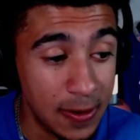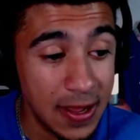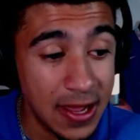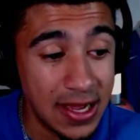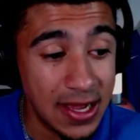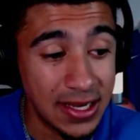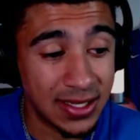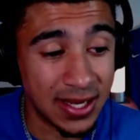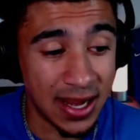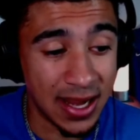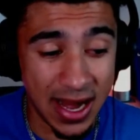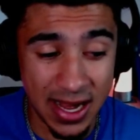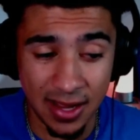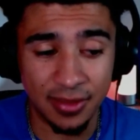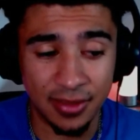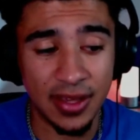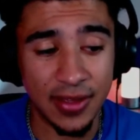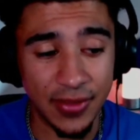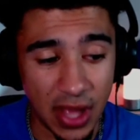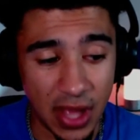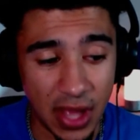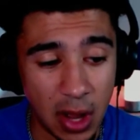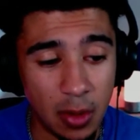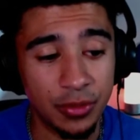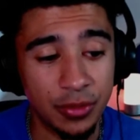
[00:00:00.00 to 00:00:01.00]
Titus, I
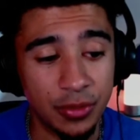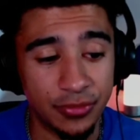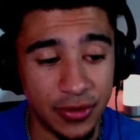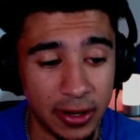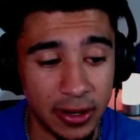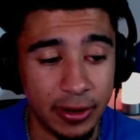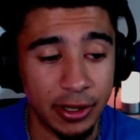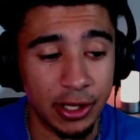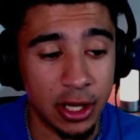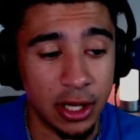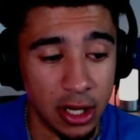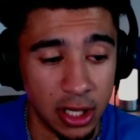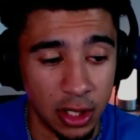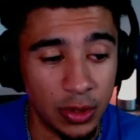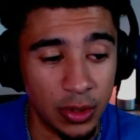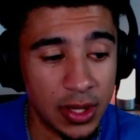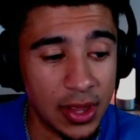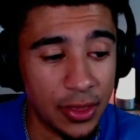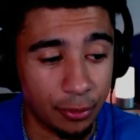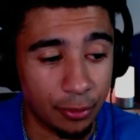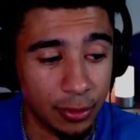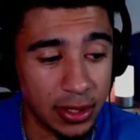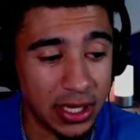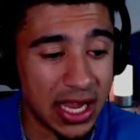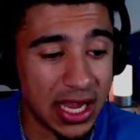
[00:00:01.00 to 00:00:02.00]
thought, was very good. Only
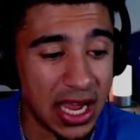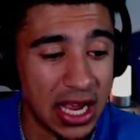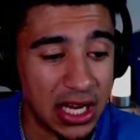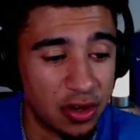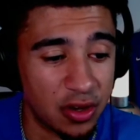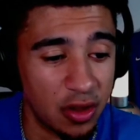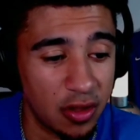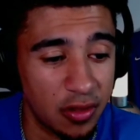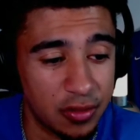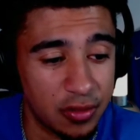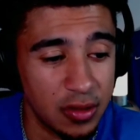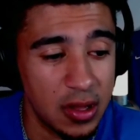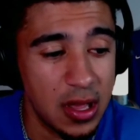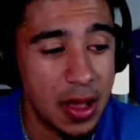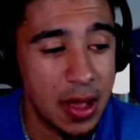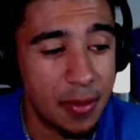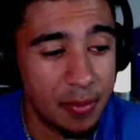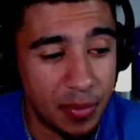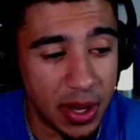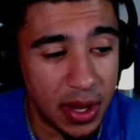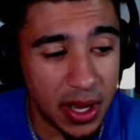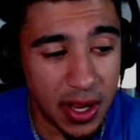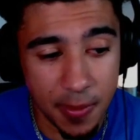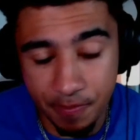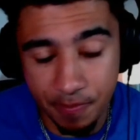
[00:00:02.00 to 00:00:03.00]
3 catches,
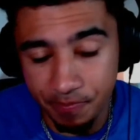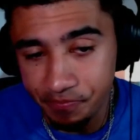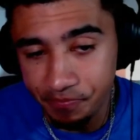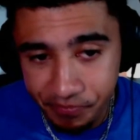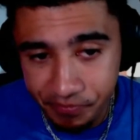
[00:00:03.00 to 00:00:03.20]
but